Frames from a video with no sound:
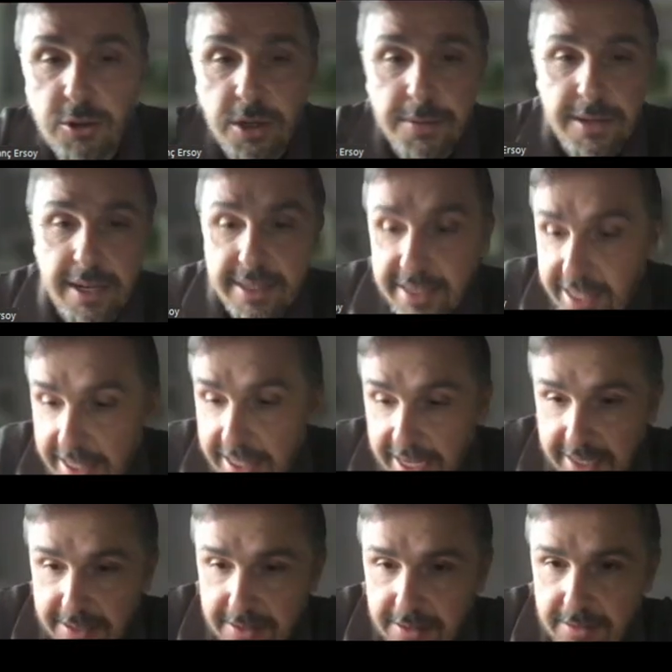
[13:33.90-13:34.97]
groups are
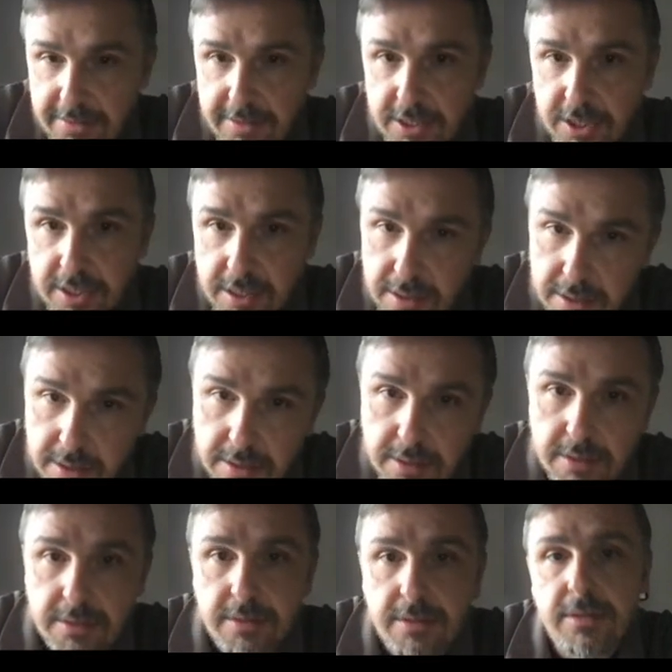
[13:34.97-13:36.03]
linear, which is
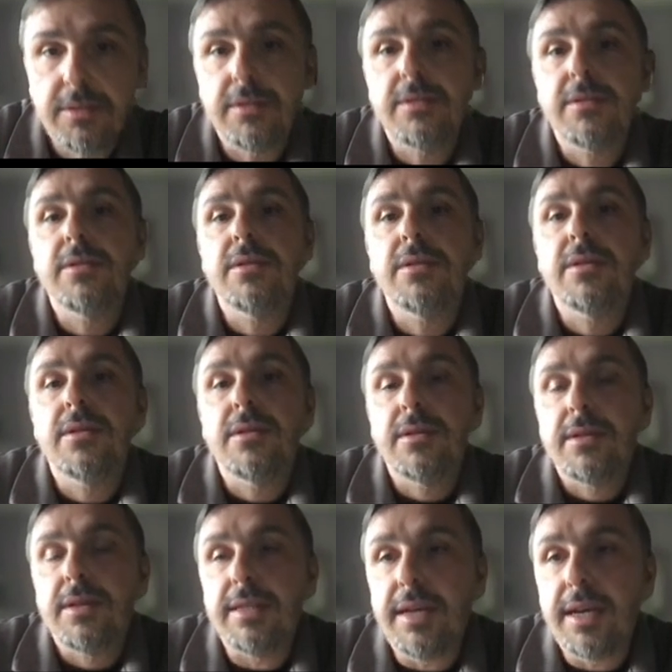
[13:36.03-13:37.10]

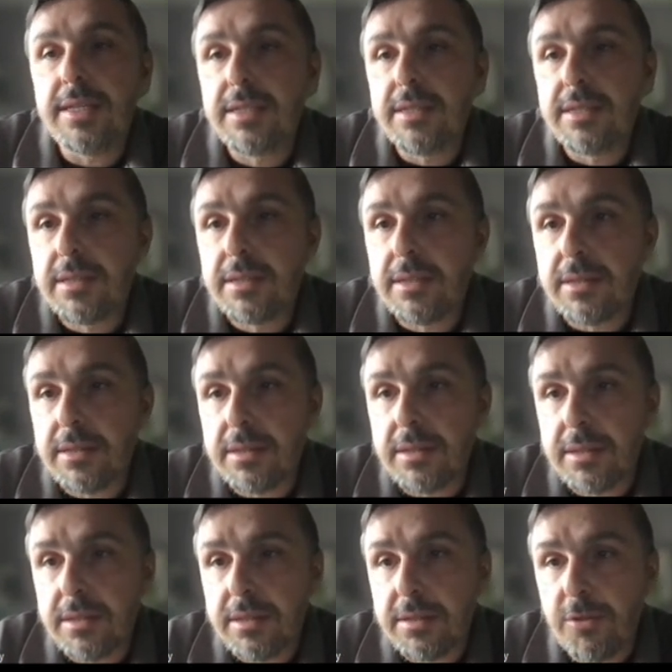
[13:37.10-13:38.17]
a nice
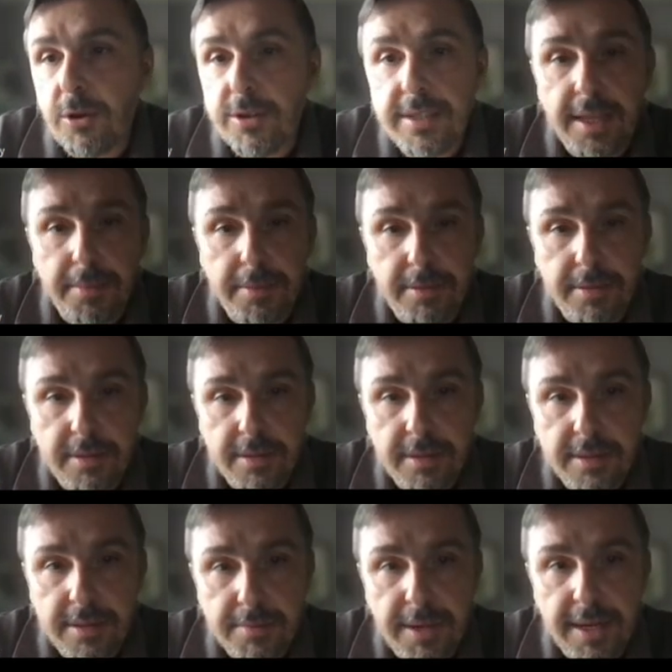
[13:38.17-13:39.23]
first step.
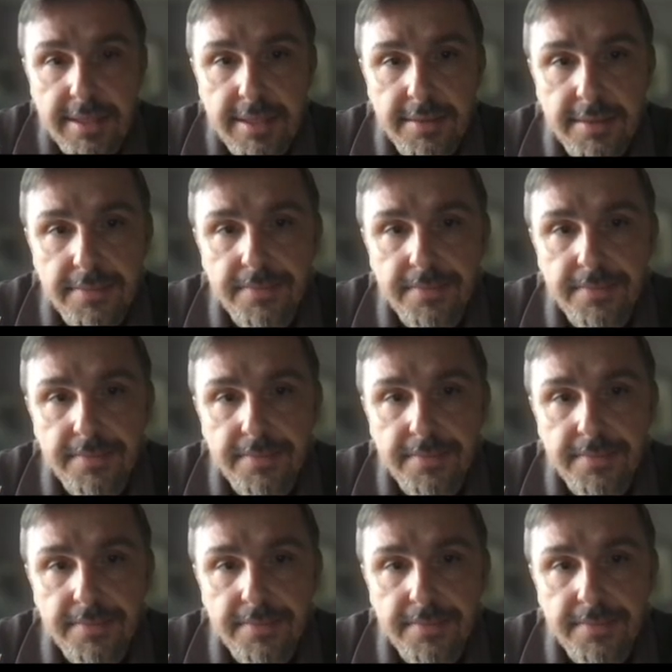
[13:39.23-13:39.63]
But